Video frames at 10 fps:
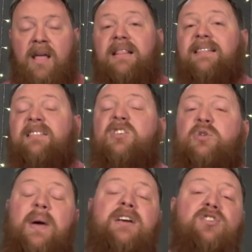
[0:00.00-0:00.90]
That's
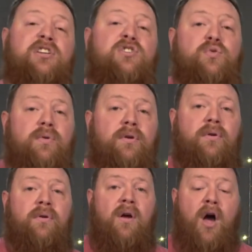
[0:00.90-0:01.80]
especially
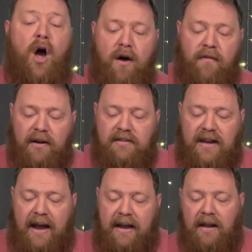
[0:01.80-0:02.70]
true of our
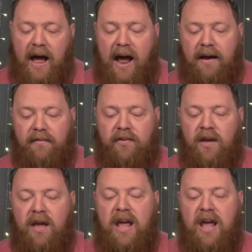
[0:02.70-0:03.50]
dating lives.